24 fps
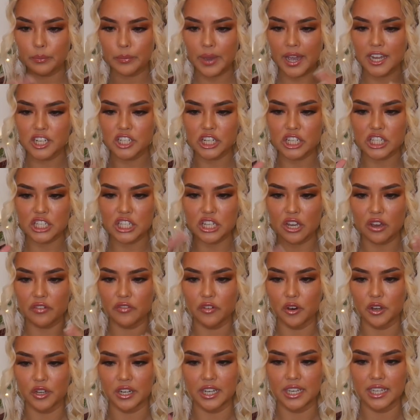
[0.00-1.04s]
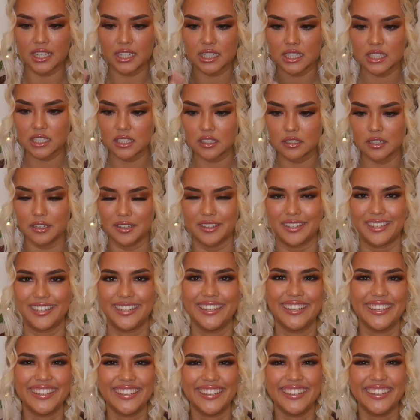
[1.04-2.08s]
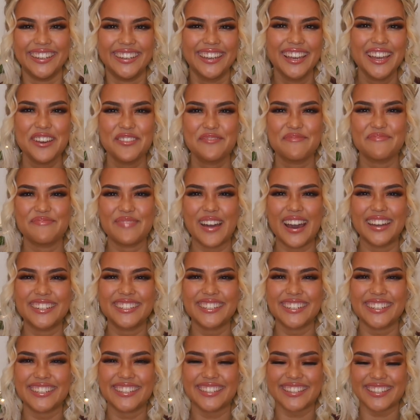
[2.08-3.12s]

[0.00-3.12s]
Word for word: magic stuff on it. Magic